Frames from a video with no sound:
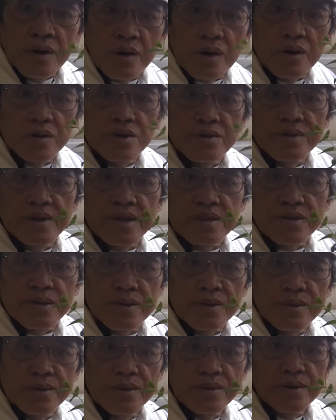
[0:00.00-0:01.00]
All you need to
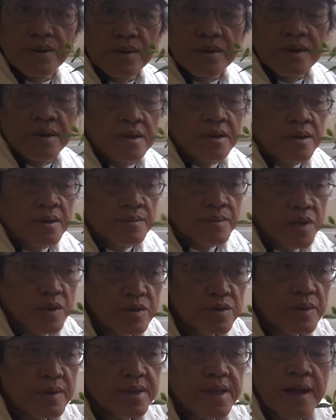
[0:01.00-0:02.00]
do, because
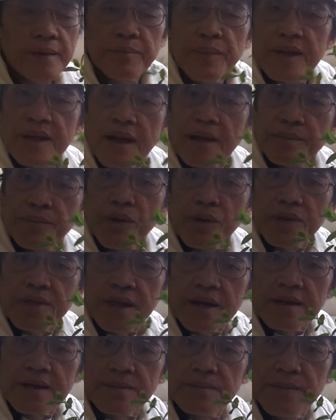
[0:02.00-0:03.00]
what happened, I bought
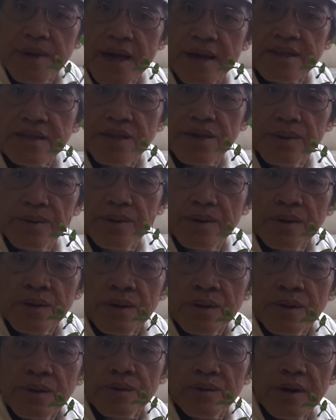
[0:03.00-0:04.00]
at B&Q,
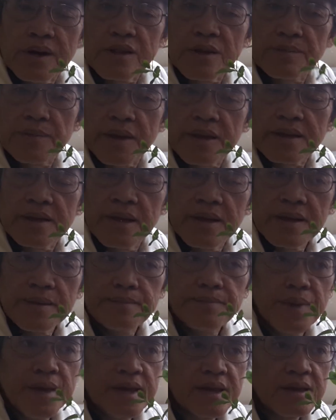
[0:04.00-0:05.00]
one of the
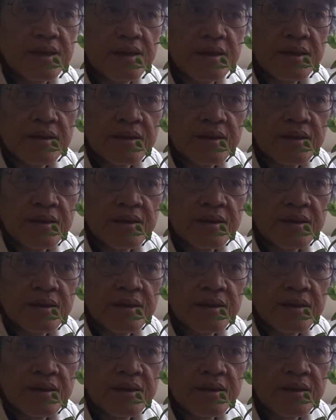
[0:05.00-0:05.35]
big